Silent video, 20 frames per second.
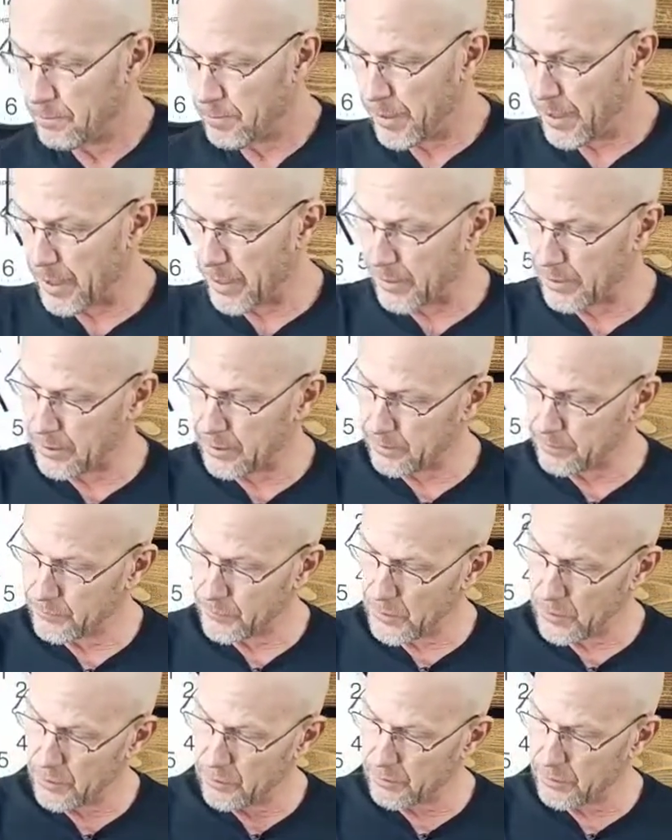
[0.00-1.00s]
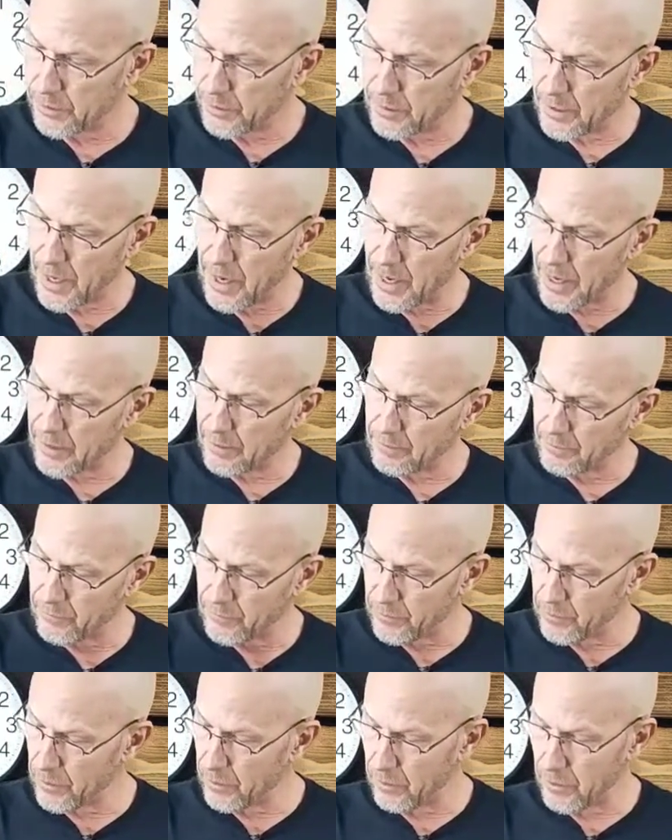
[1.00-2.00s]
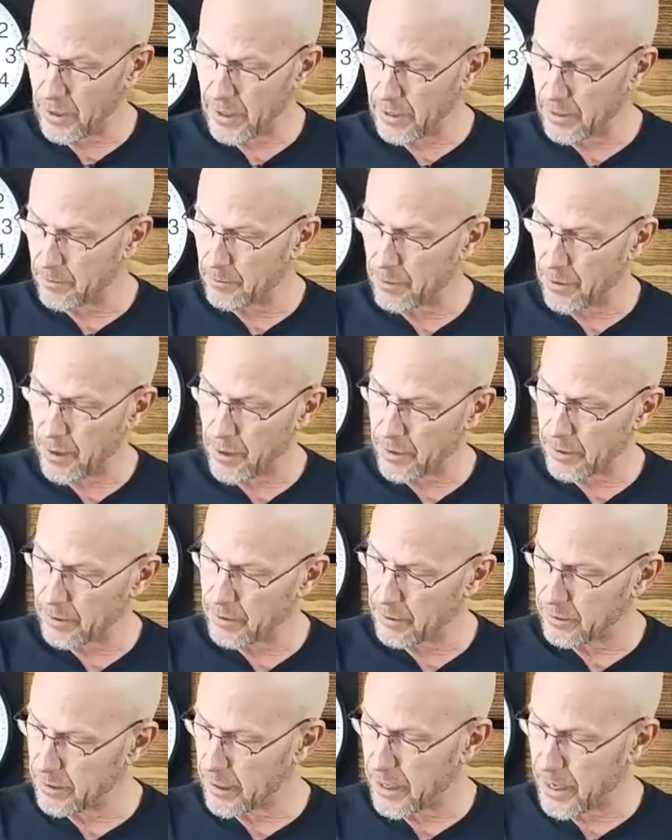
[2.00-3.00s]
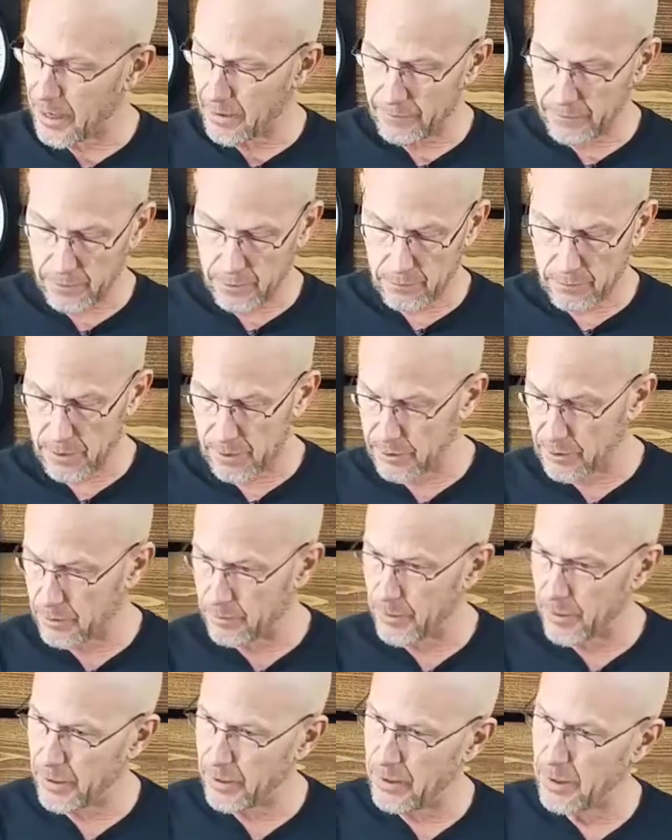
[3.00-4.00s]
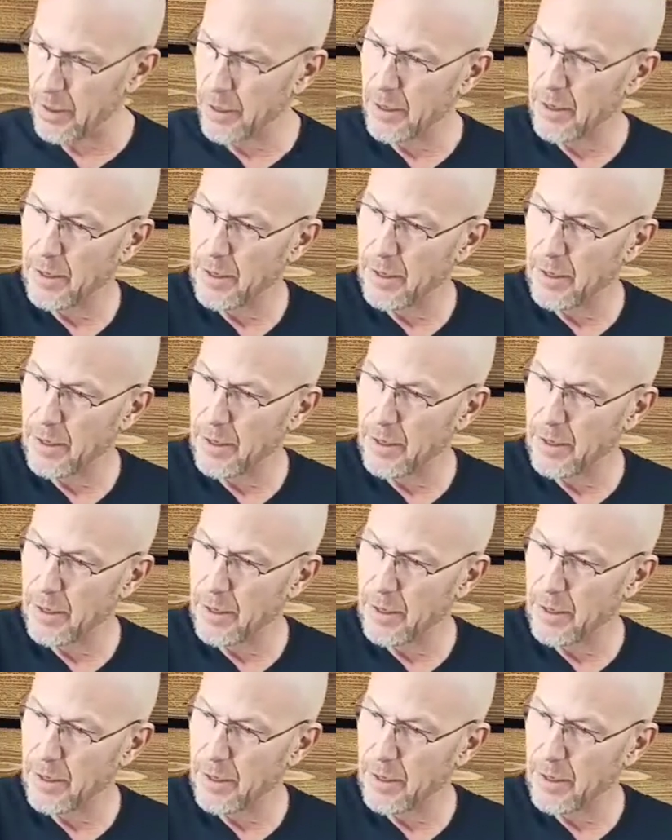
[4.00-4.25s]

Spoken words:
But using that, if you don't like a product that they have in their recipe,